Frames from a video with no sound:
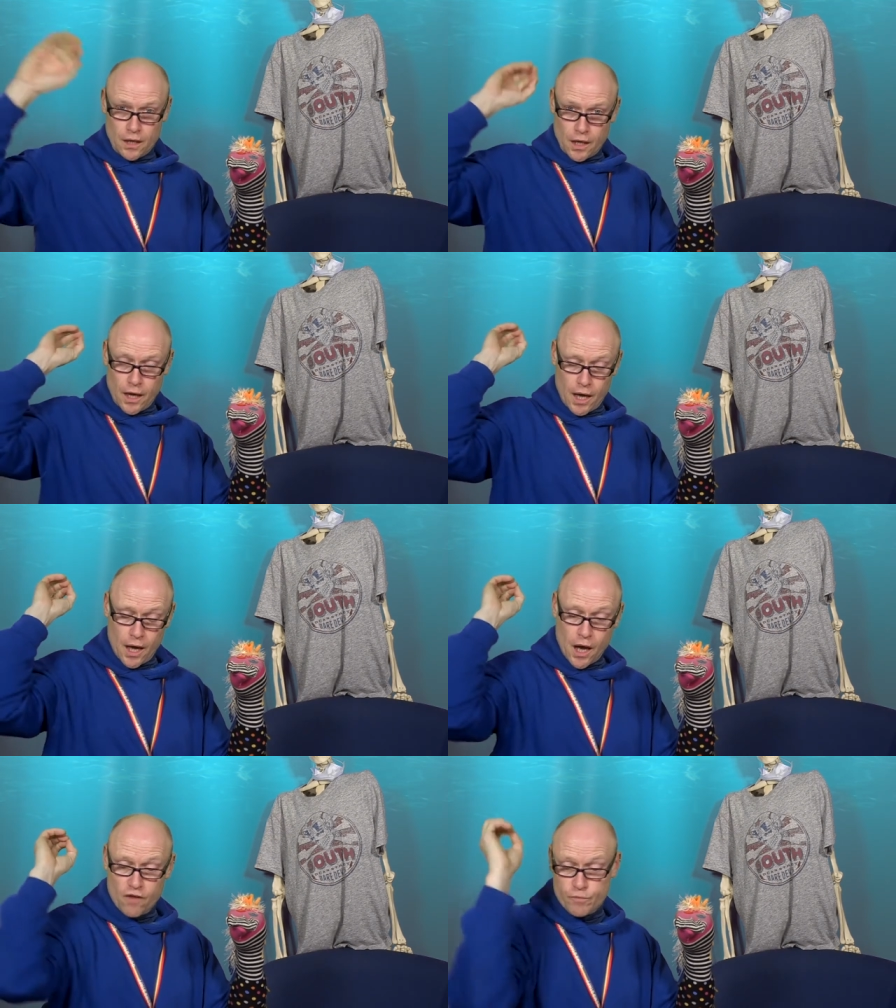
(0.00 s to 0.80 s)

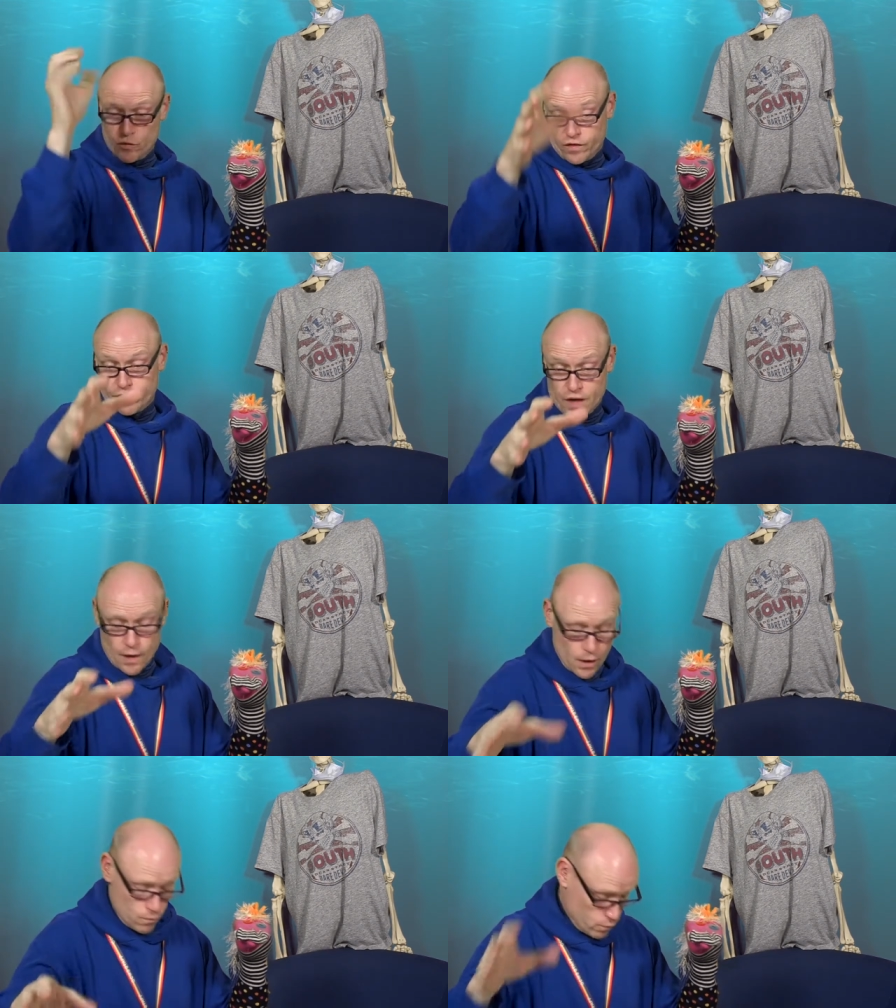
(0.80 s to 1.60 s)
uh, of Move Your Feet,
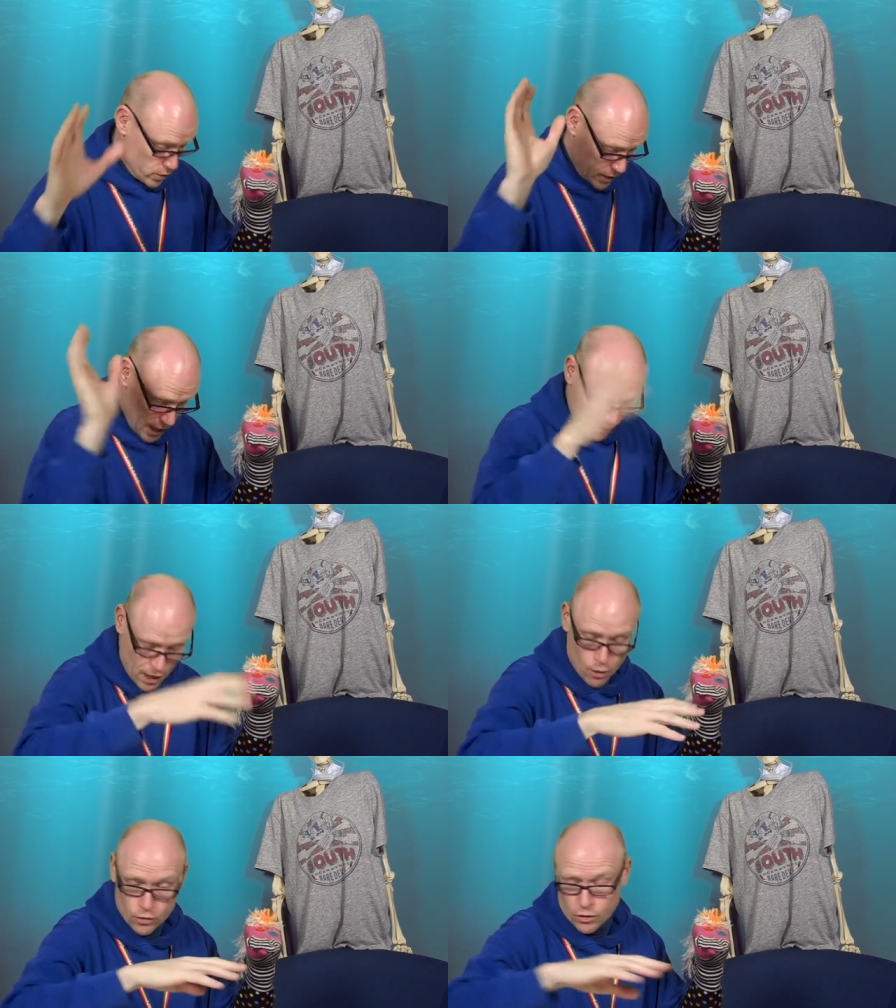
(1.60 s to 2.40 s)
and we'll get
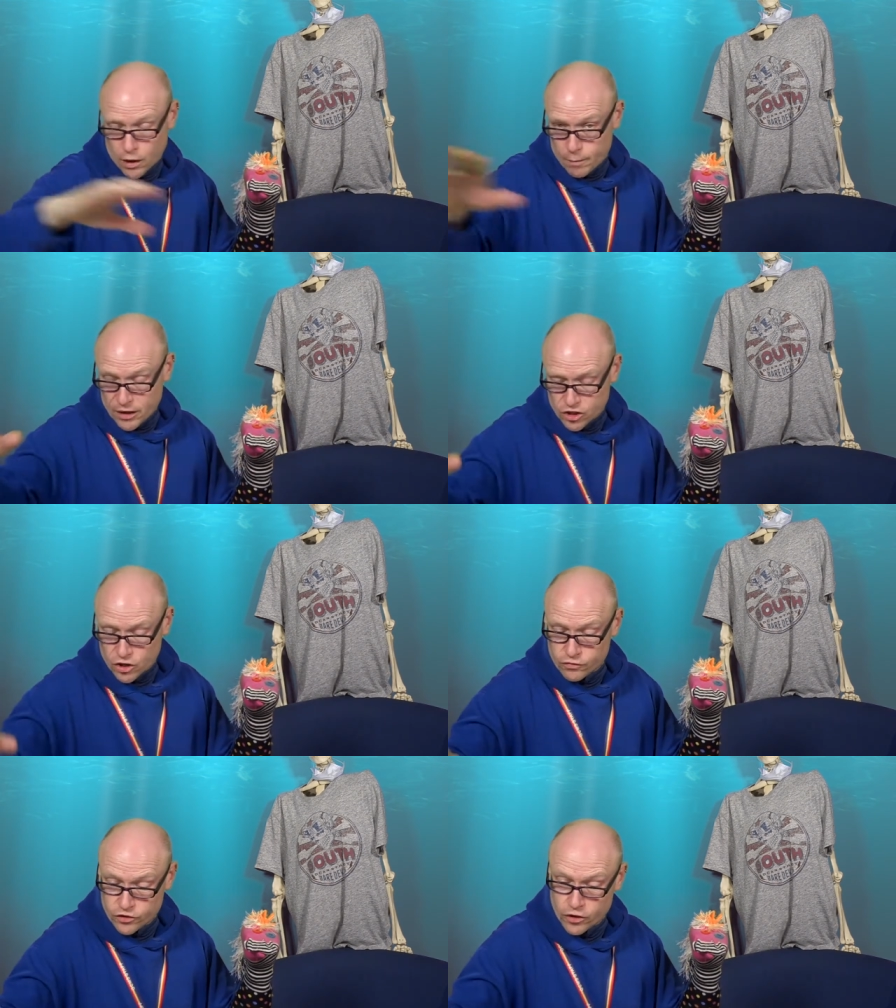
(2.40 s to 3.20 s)
that on on our Best
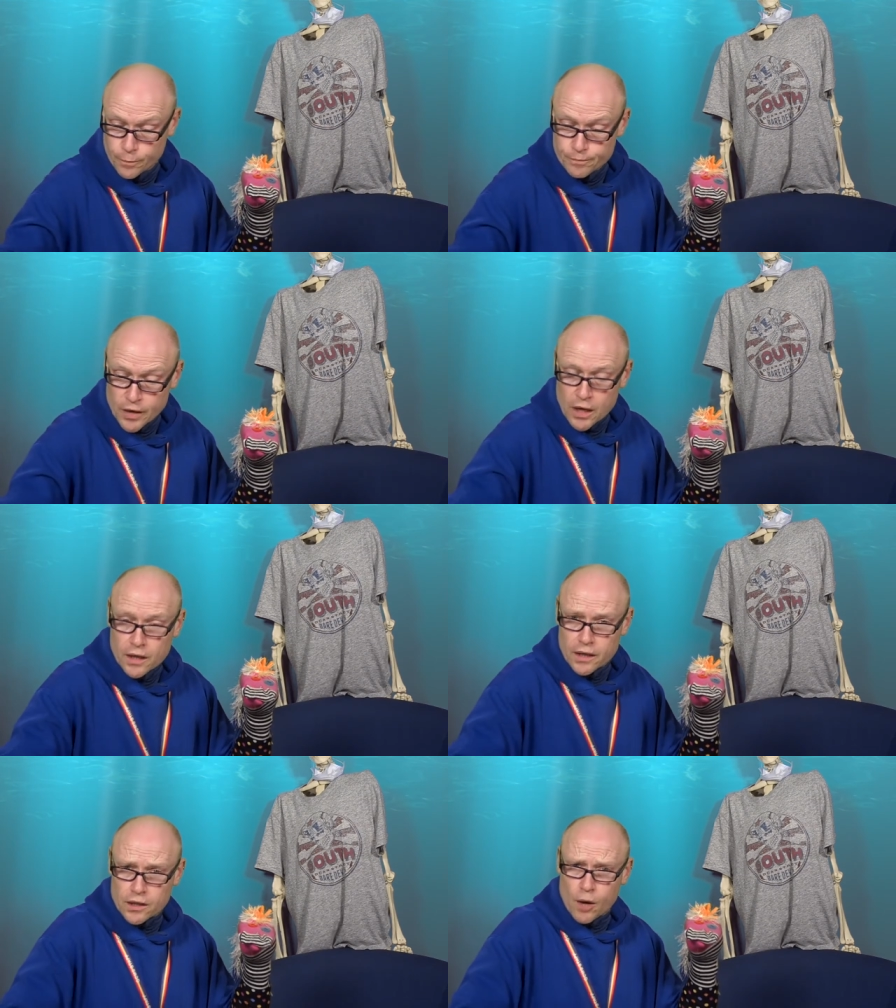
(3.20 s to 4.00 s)
Of show.
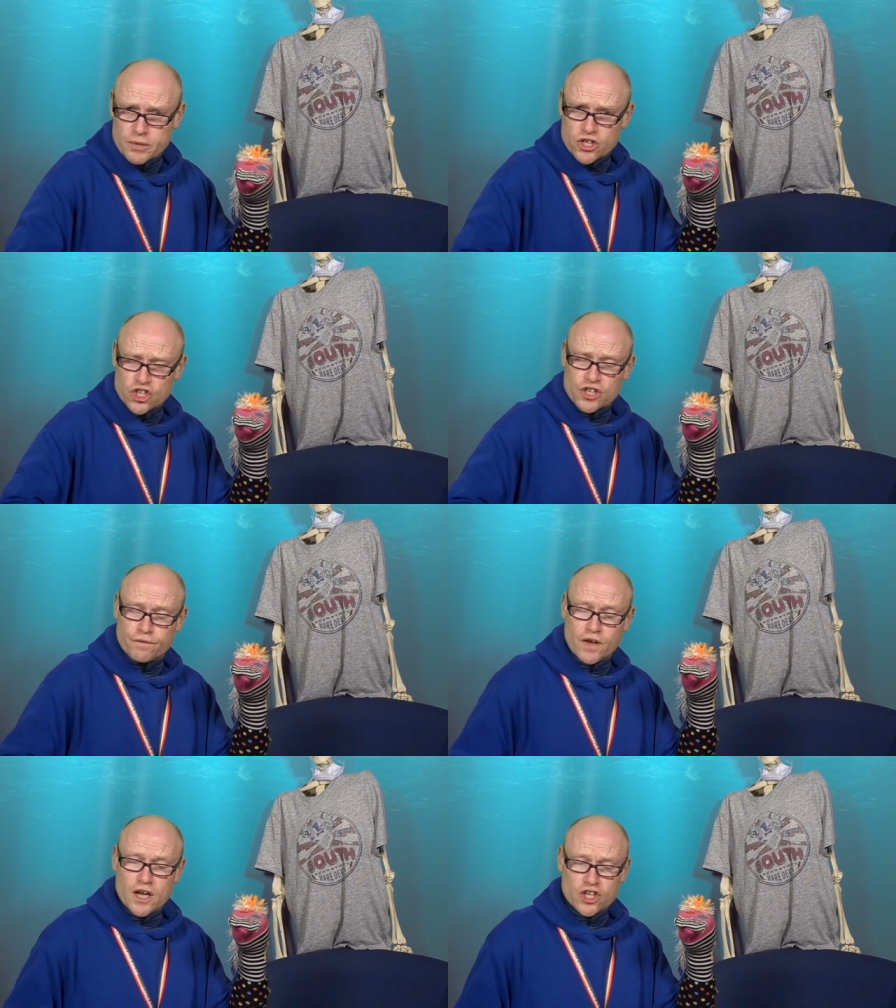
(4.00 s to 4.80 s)
Little competition to
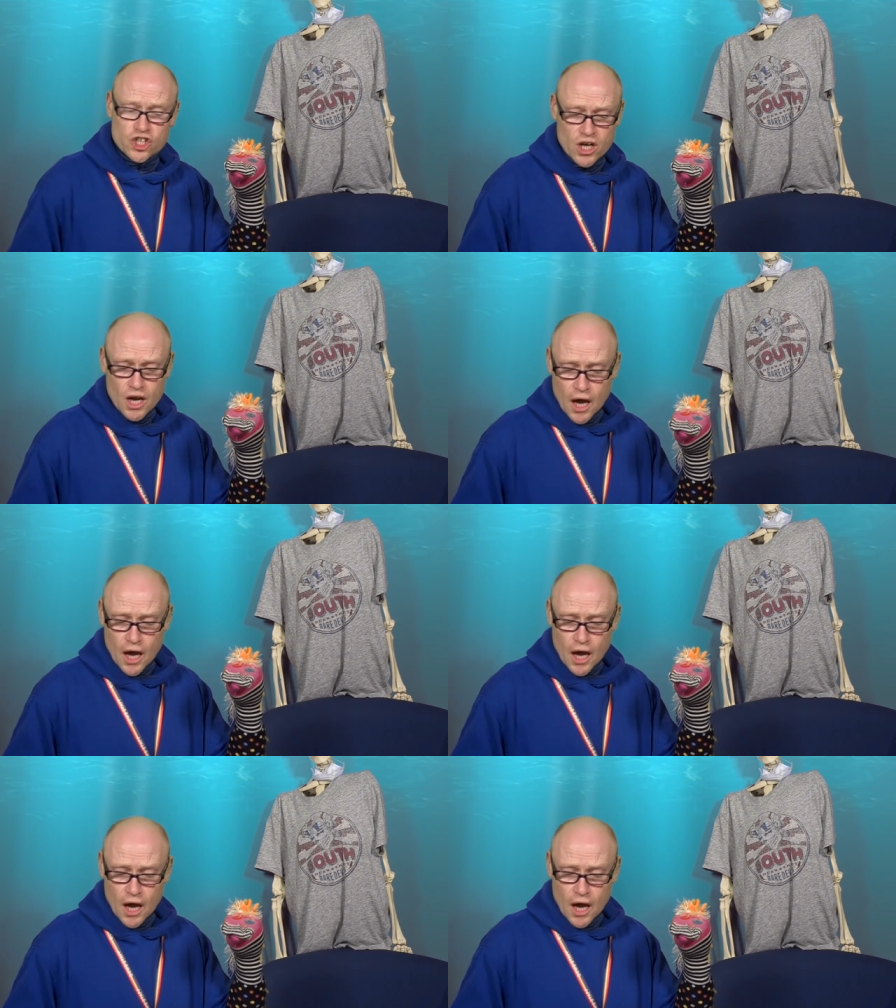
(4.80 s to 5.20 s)
finish.